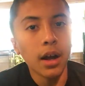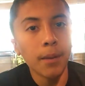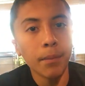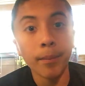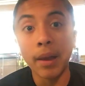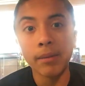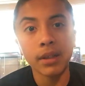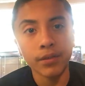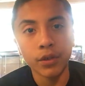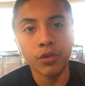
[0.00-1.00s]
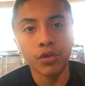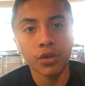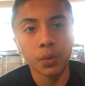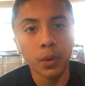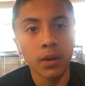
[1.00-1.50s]
Um, but maybe in the
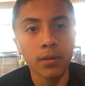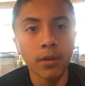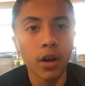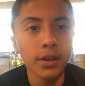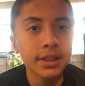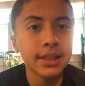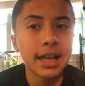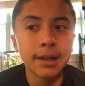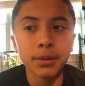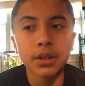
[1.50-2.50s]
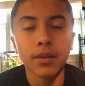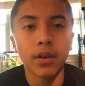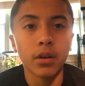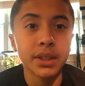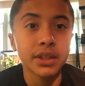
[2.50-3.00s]
future as well. All these animals
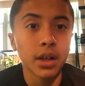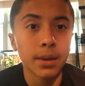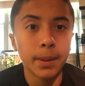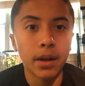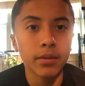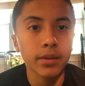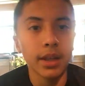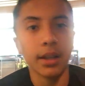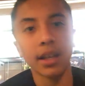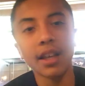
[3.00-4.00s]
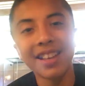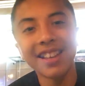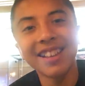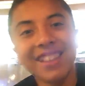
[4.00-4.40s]
I've always thought about getting.